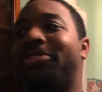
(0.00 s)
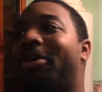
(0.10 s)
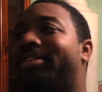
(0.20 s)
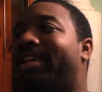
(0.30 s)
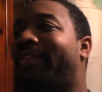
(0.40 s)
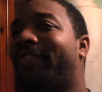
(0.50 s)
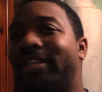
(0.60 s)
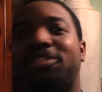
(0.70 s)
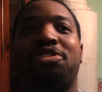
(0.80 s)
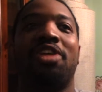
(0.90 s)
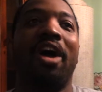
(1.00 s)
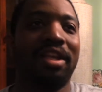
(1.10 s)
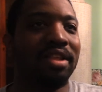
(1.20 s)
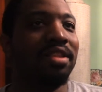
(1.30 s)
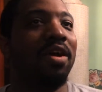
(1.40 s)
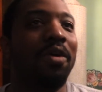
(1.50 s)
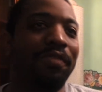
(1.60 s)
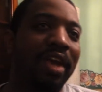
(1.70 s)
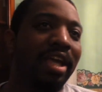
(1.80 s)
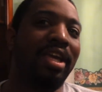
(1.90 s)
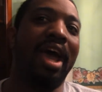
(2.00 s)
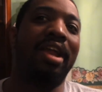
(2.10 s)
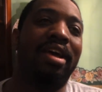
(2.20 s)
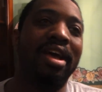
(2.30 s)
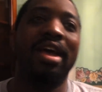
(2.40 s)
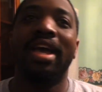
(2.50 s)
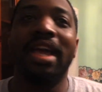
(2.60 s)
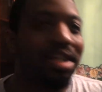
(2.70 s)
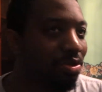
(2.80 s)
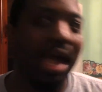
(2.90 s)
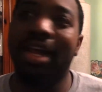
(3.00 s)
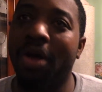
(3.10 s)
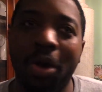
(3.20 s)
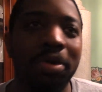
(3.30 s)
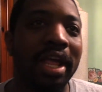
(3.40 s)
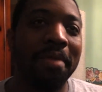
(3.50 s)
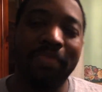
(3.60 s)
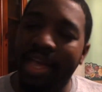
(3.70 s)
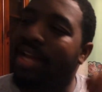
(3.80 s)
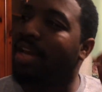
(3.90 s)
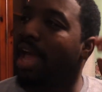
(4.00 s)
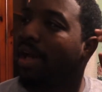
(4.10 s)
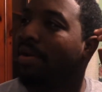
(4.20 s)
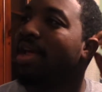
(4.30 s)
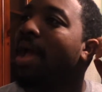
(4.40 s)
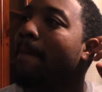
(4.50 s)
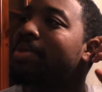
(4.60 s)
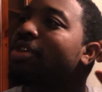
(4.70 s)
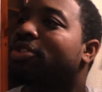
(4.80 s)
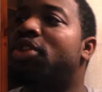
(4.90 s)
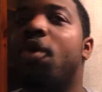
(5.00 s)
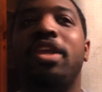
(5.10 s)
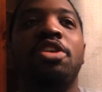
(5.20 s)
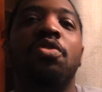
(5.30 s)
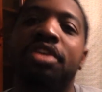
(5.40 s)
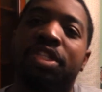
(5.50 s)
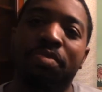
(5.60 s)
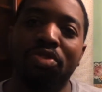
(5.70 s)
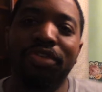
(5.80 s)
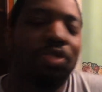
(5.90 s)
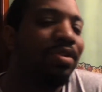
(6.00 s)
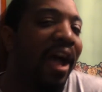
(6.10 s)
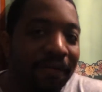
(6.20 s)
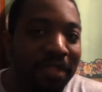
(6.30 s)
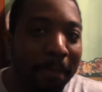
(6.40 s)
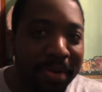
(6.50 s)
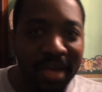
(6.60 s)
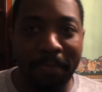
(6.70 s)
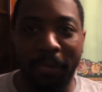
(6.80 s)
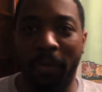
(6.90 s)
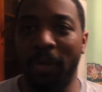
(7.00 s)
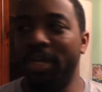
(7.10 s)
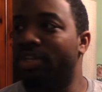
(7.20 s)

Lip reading: So I was like, if they suck, then the whole thing kind of, they're dragging the whole damn thing down. But there's no way to do these movies without the people.